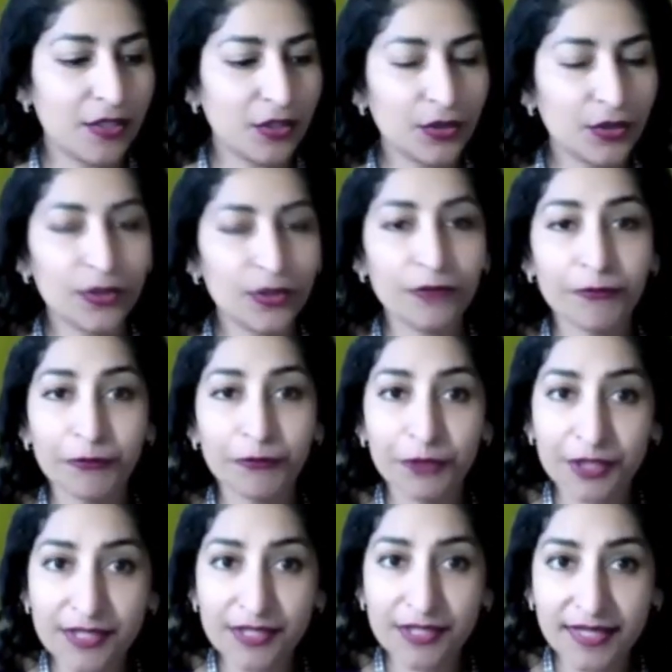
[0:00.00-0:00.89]
So the
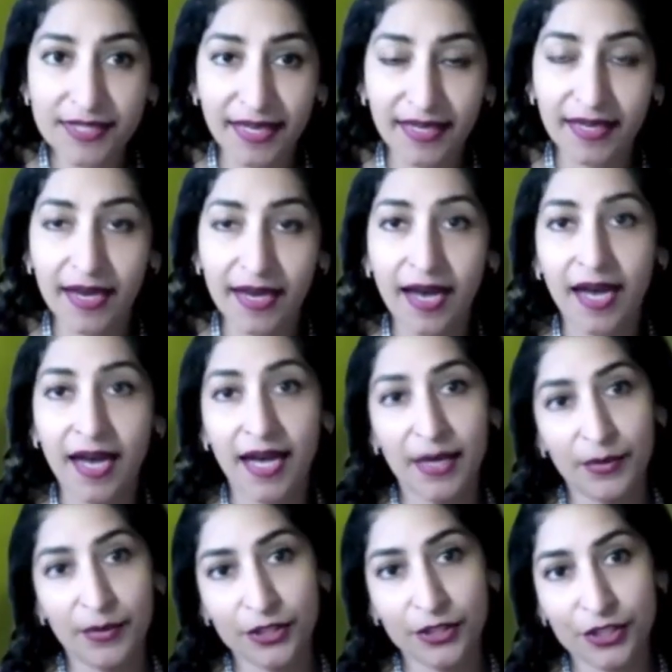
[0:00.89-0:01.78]
first thing
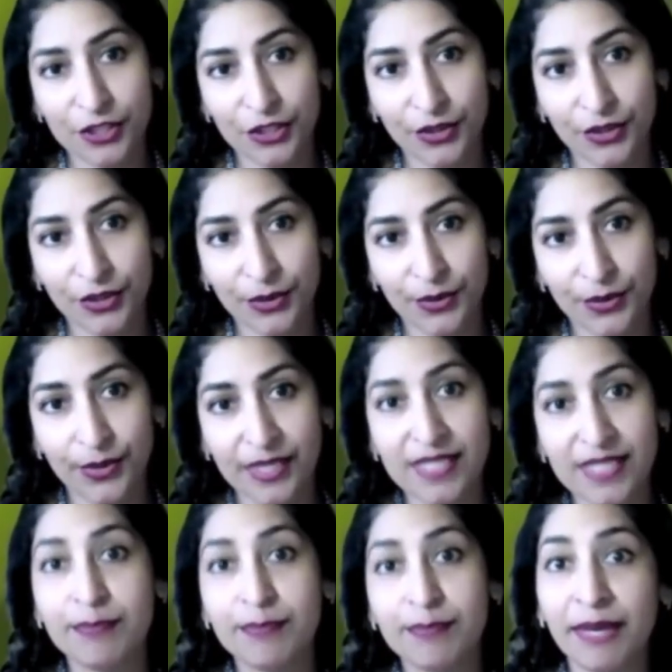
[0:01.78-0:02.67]
I would do
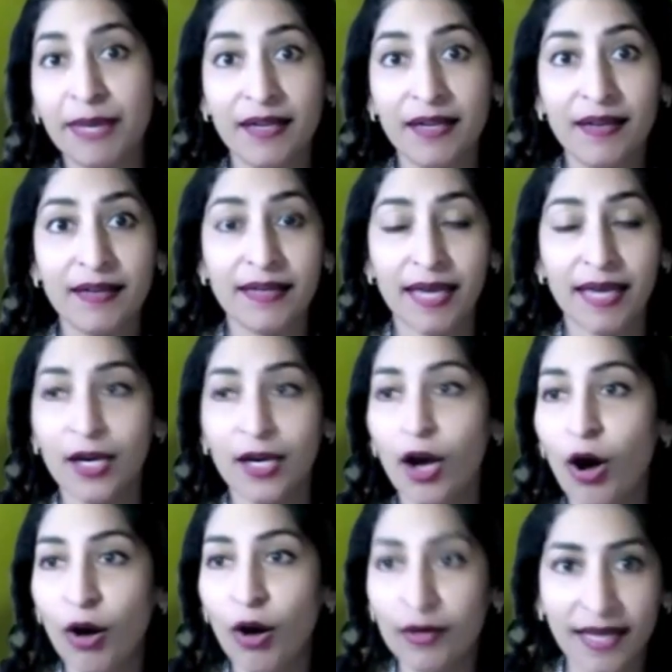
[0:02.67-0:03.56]
is build
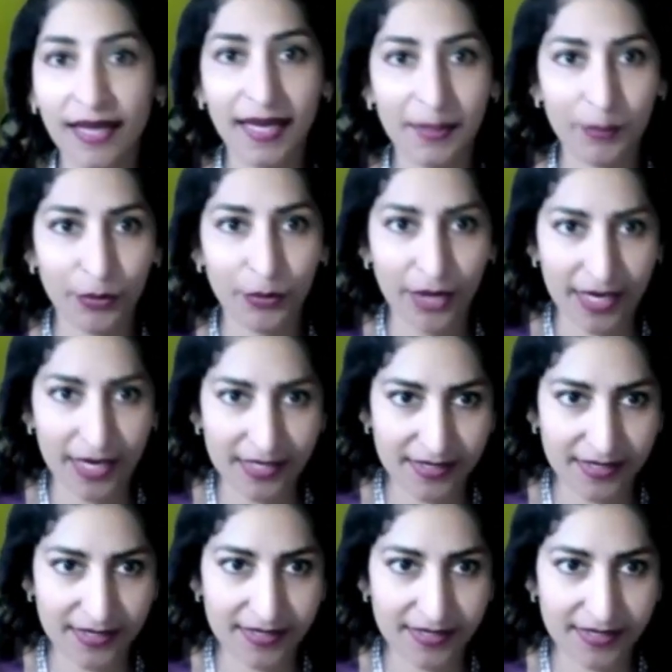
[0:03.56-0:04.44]
an online
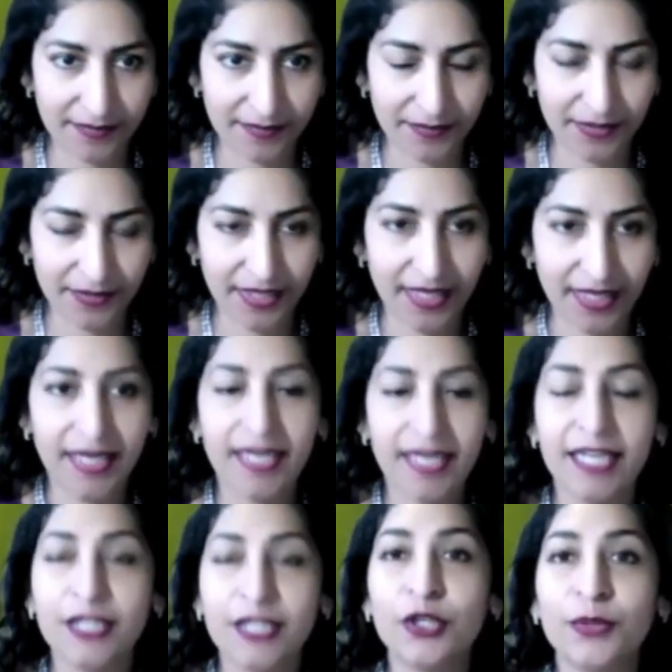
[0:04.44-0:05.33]
presence.
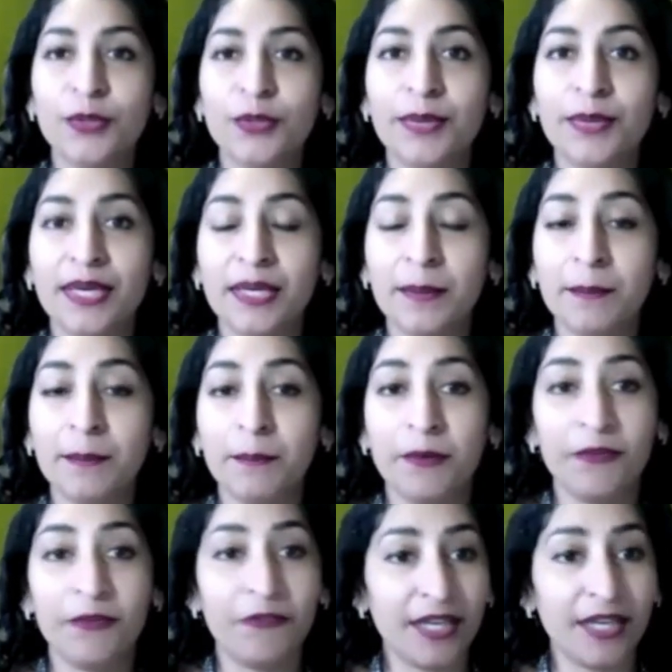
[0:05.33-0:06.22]
It could be
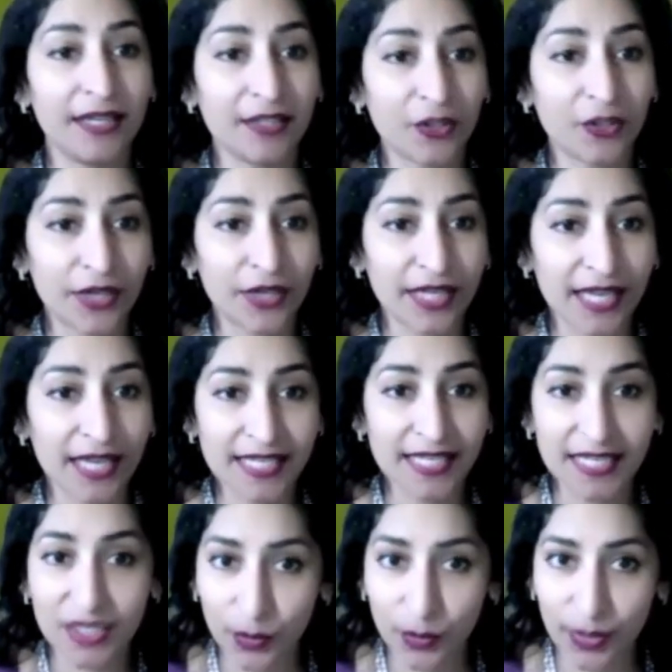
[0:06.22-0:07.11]
via
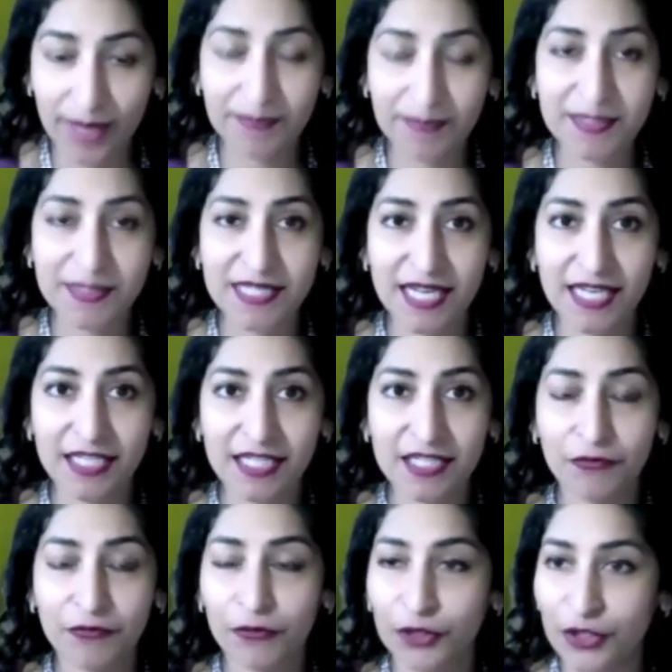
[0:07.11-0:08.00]
creating a
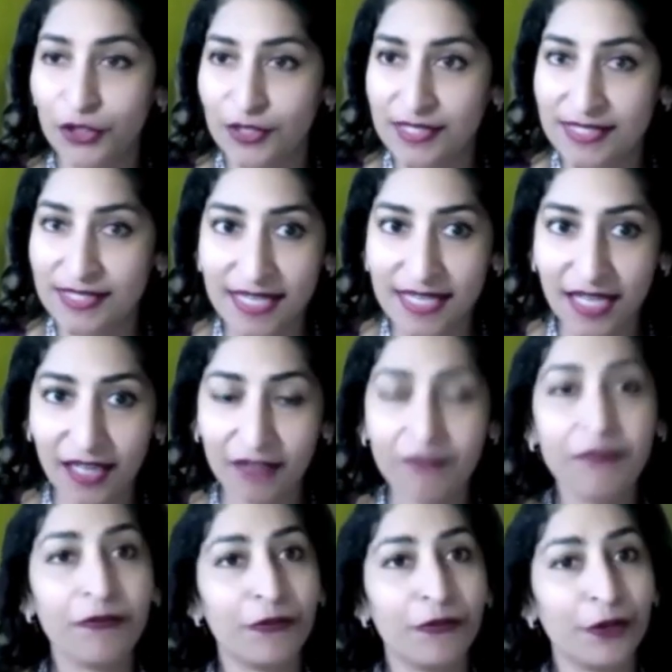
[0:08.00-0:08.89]
website for
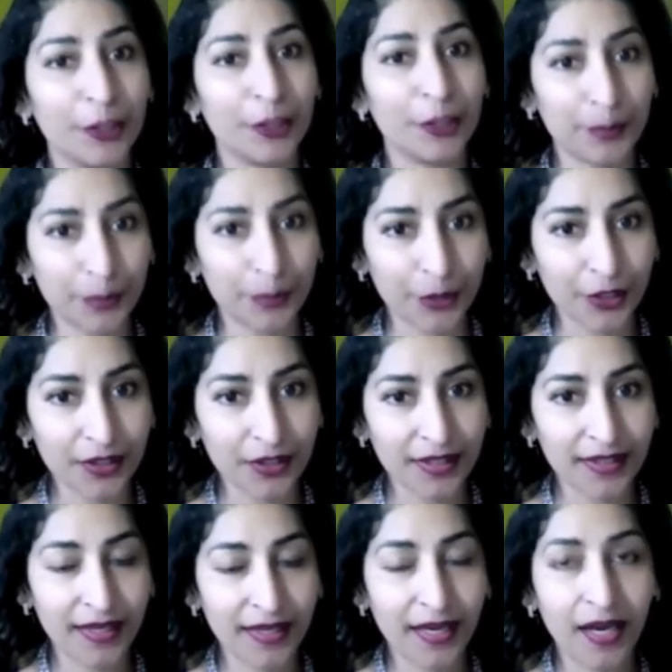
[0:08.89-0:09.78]
yourself, for the
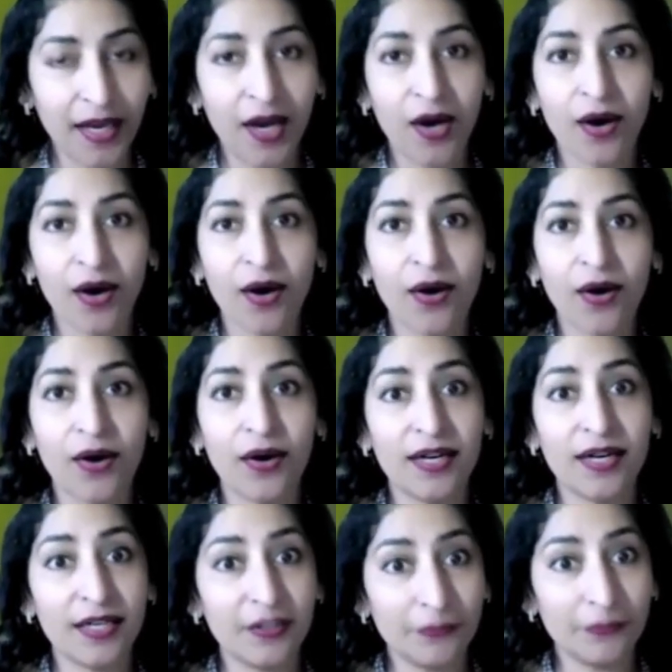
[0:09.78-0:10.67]
book,
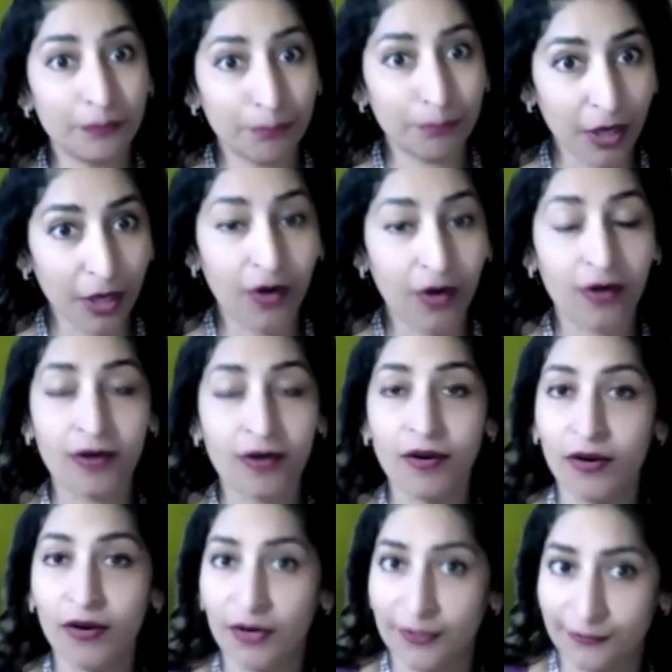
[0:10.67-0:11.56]
or a blog
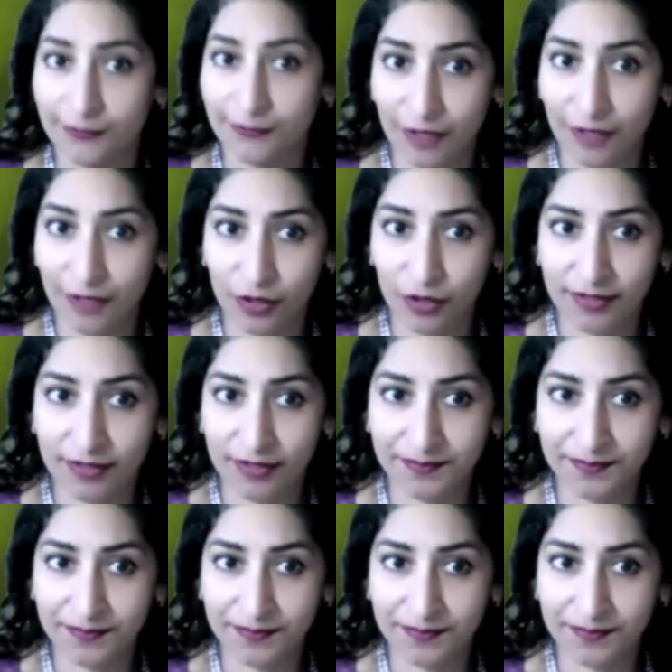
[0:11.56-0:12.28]
or a blog.